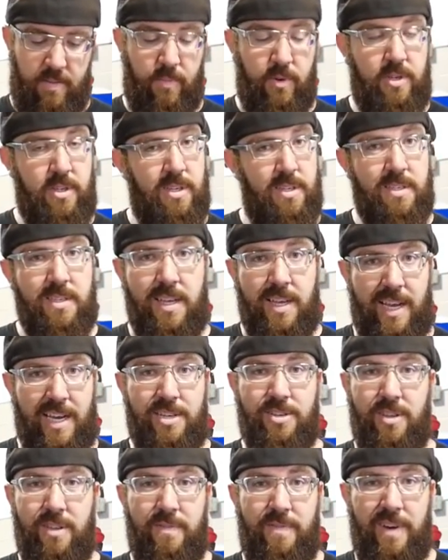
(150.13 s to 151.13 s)
which is
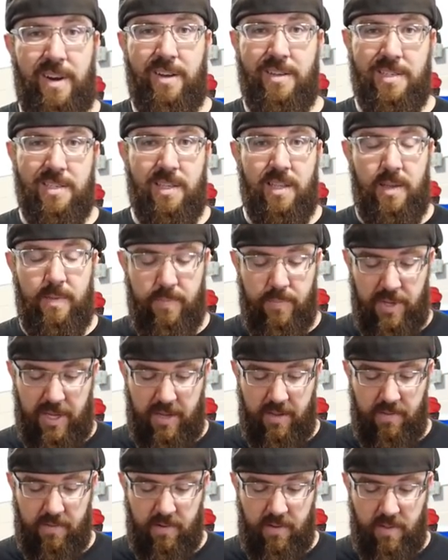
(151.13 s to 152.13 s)
actually very slim
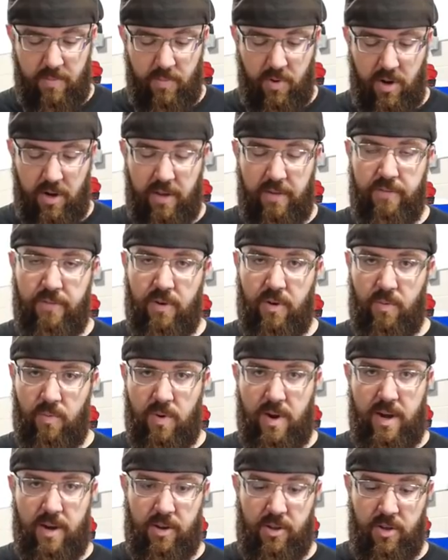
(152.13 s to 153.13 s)
pickings on the market
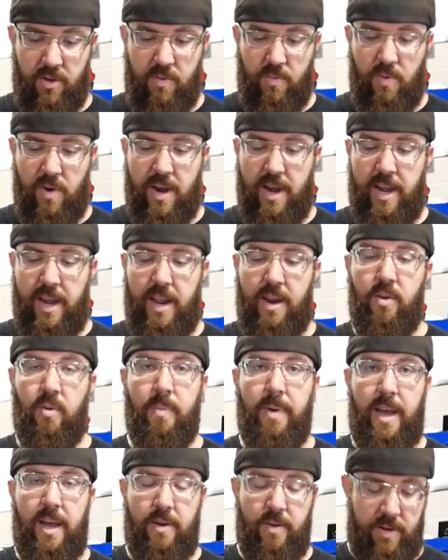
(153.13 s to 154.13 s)
for a good right
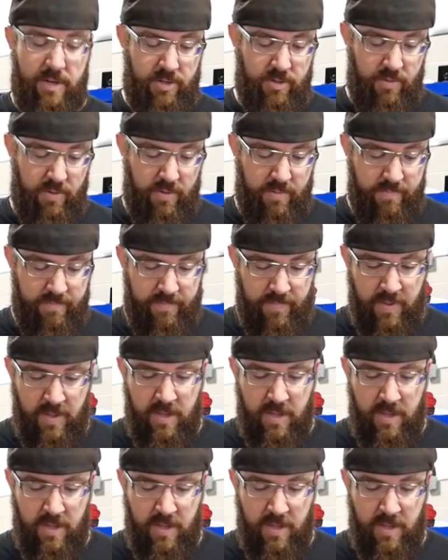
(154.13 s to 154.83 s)
angle battery drill.